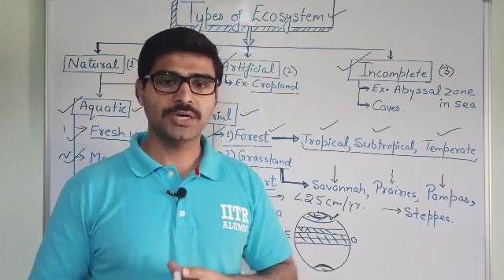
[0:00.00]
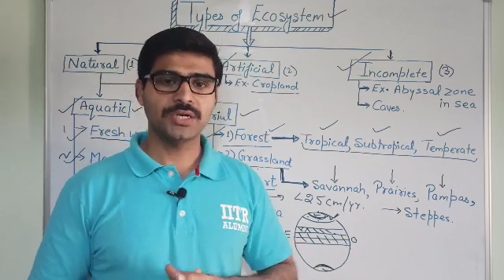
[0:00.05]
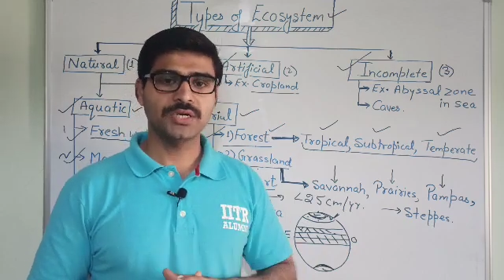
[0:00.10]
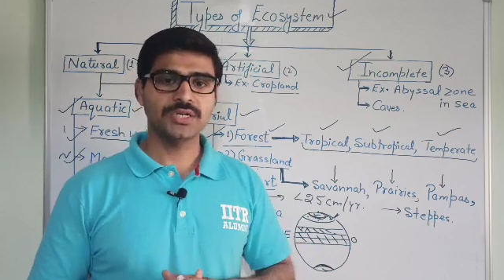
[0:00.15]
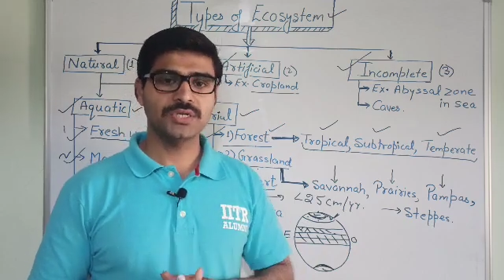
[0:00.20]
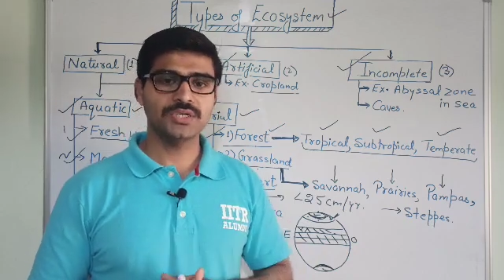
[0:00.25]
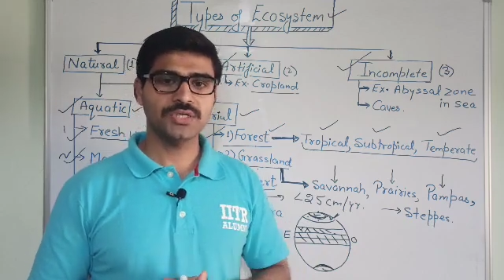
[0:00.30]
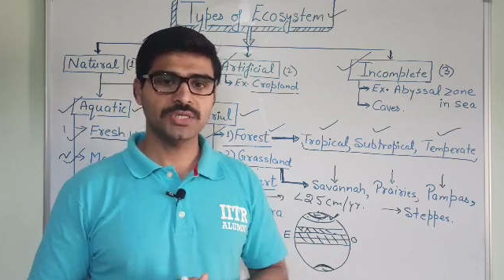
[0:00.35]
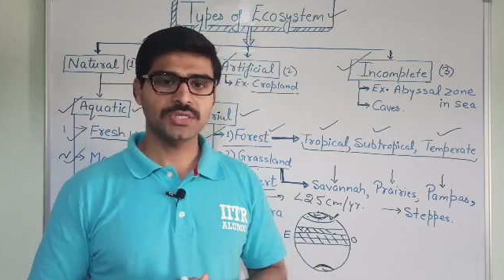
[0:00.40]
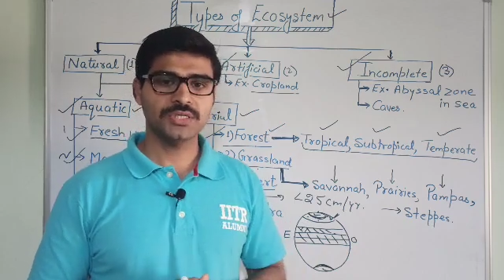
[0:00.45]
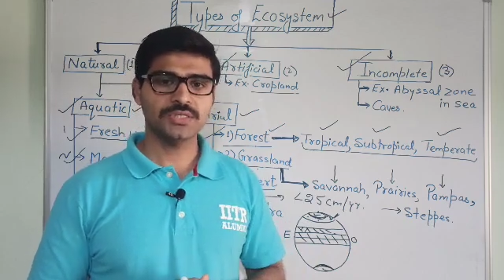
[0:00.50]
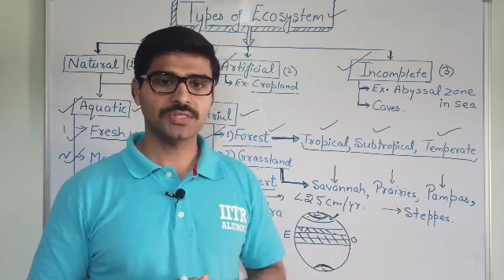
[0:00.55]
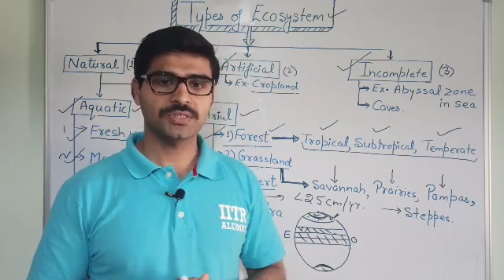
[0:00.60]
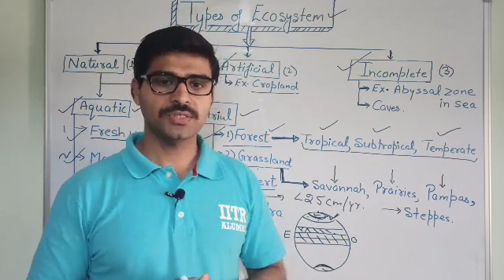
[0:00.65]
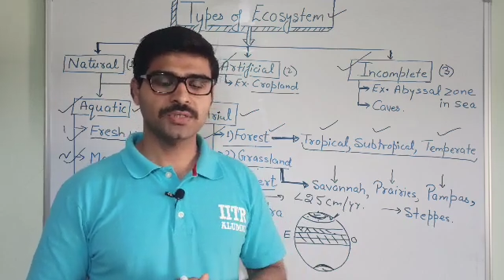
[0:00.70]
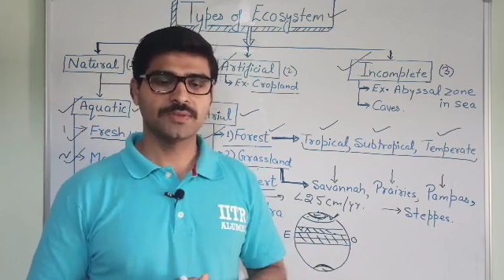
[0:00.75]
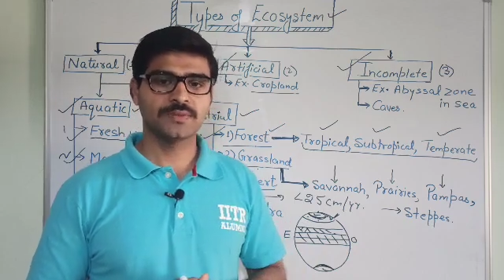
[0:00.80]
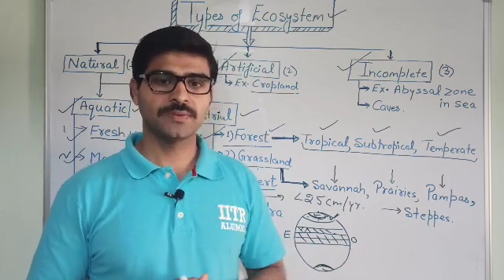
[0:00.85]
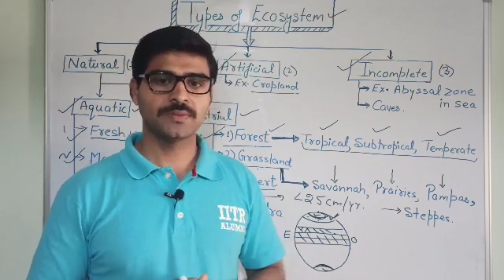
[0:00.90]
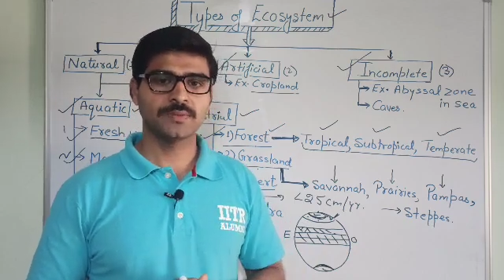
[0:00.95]

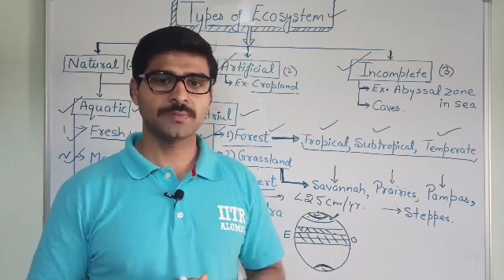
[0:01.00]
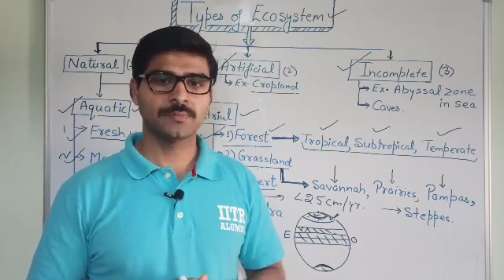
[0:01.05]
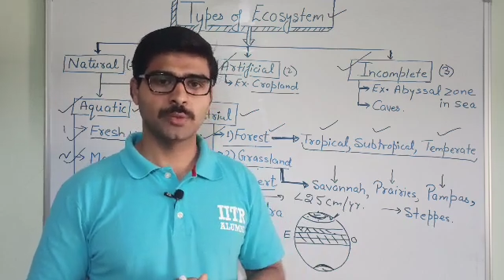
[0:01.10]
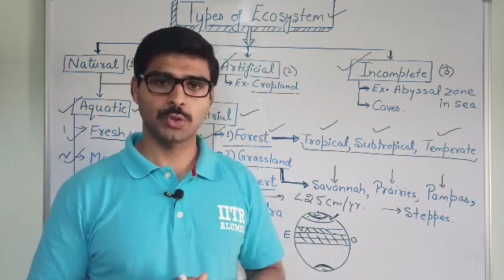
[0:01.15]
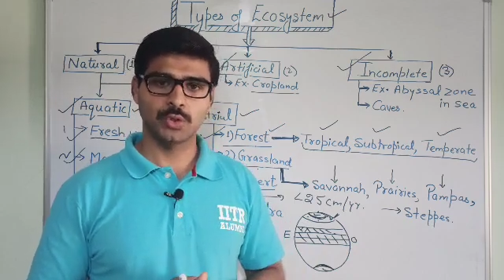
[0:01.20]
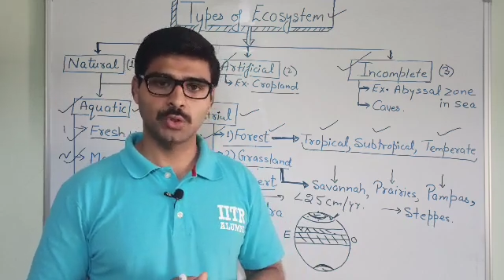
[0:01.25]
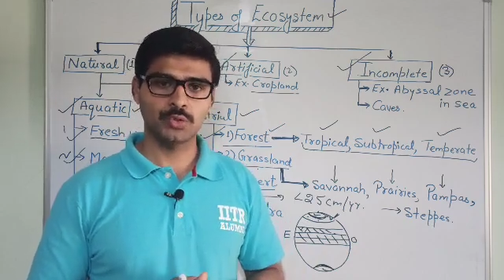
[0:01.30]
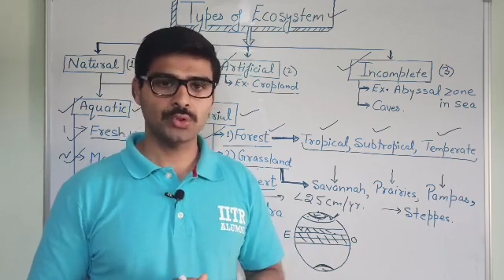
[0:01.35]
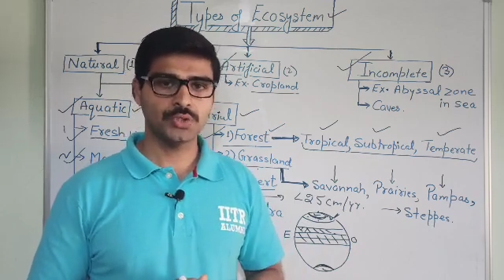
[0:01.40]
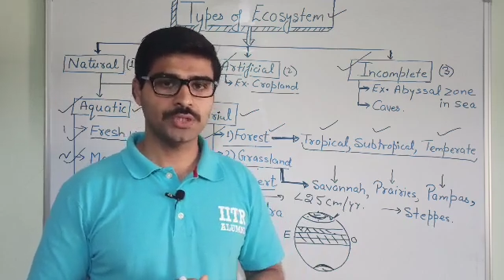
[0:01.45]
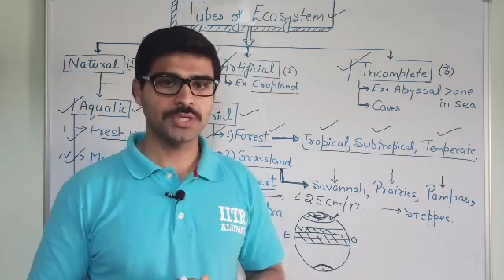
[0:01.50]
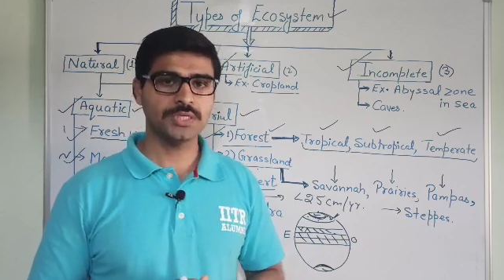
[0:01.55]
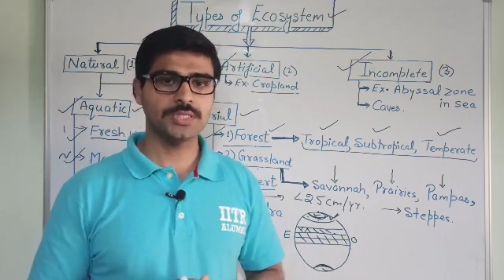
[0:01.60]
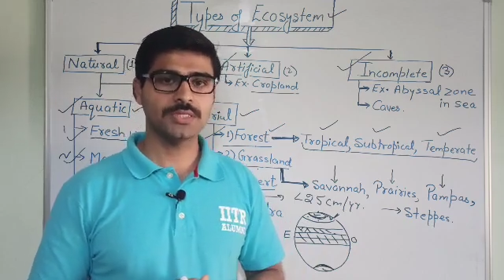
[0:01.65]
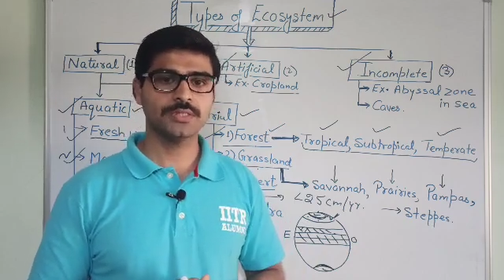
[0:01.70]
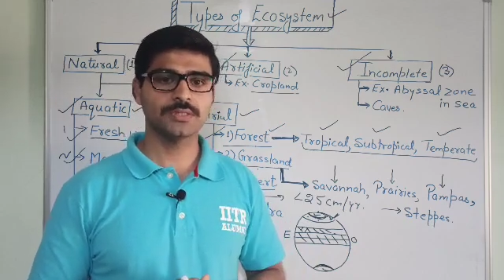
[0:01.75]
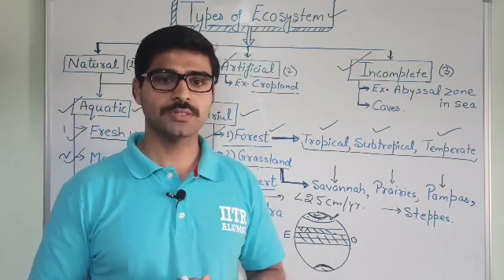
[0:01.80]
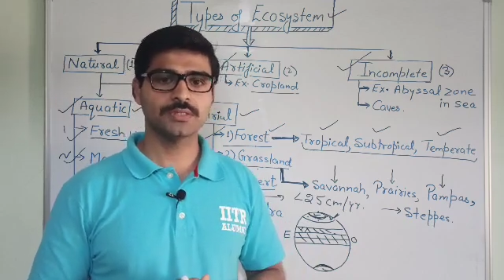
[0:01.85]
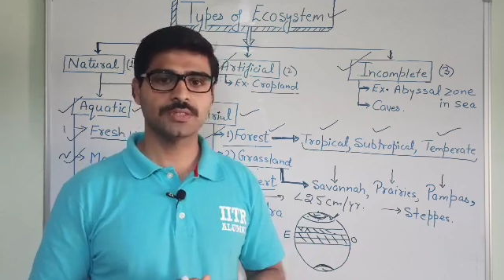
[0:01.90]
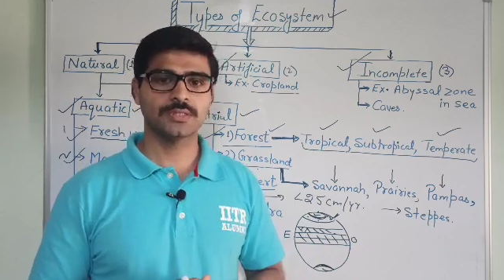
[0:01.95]
conditions,
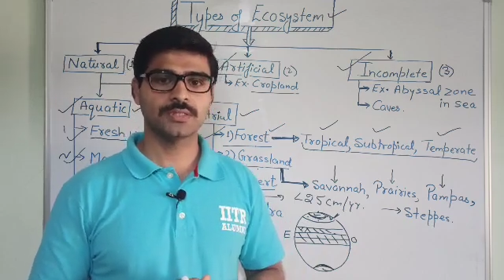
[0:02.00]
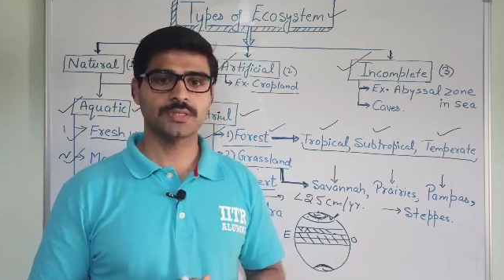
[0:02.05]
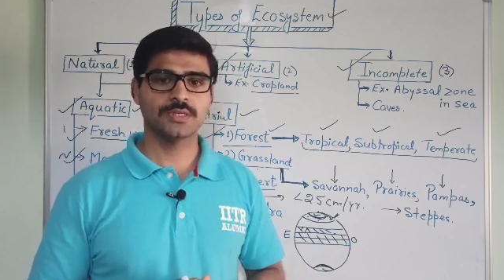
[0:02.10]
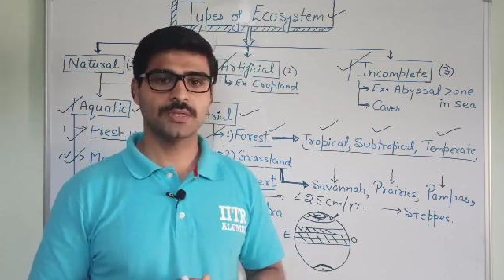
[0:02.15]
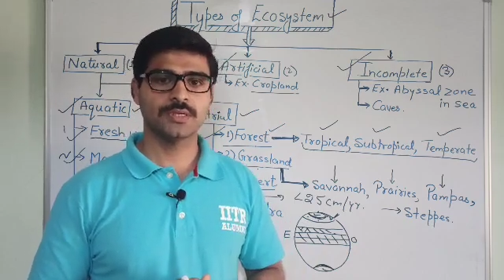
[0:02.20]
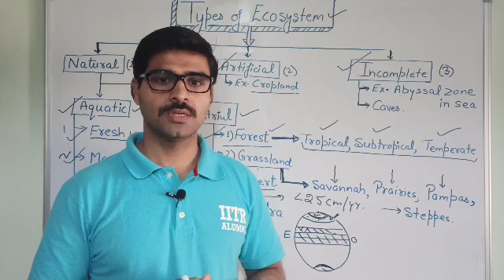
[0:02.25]
producers,